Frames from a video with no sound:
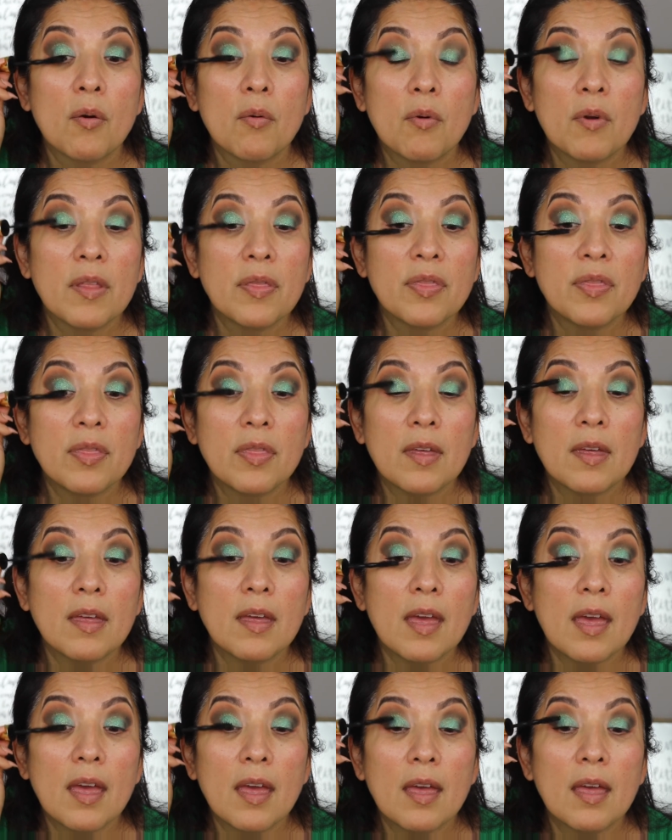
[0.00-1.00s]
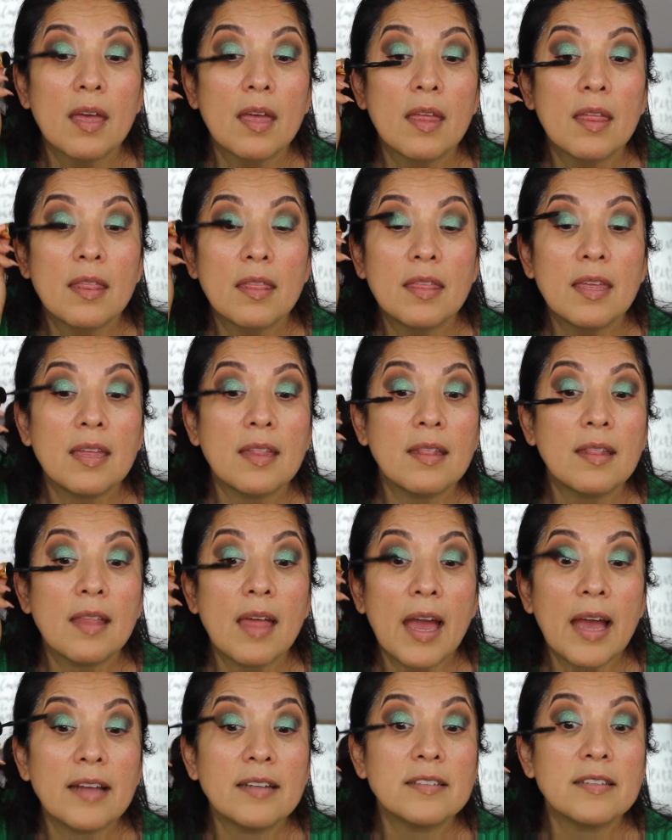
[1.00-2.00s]
with the
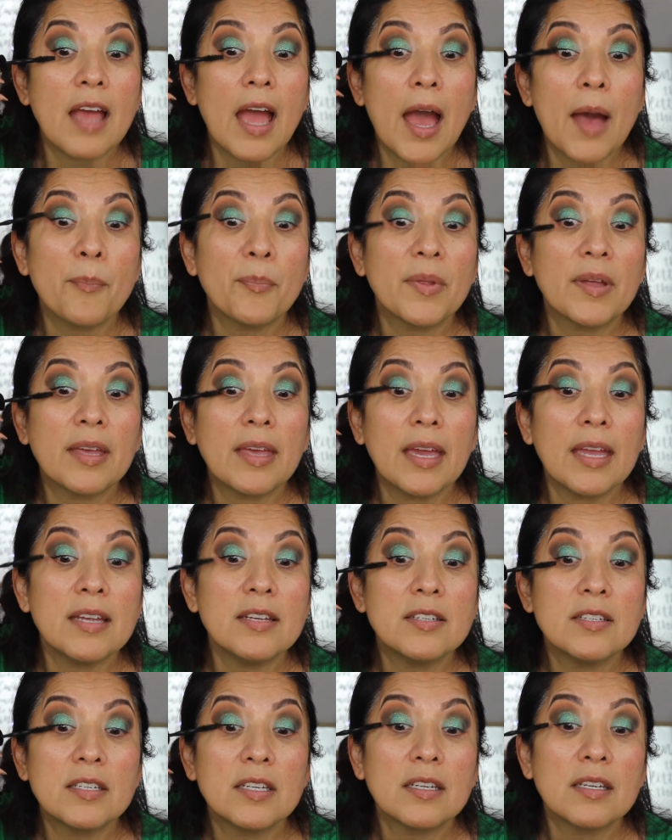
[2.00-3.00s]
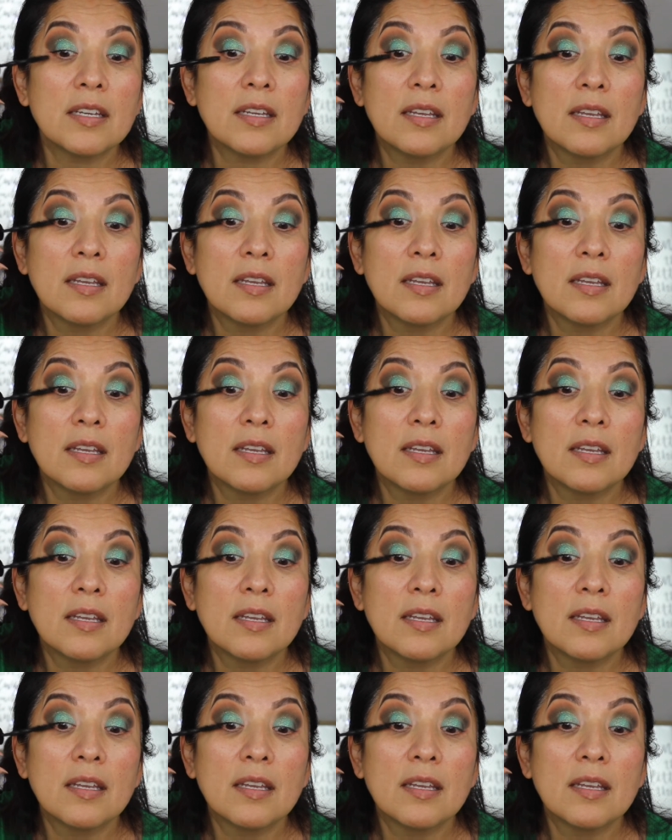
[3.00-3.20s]
lash application.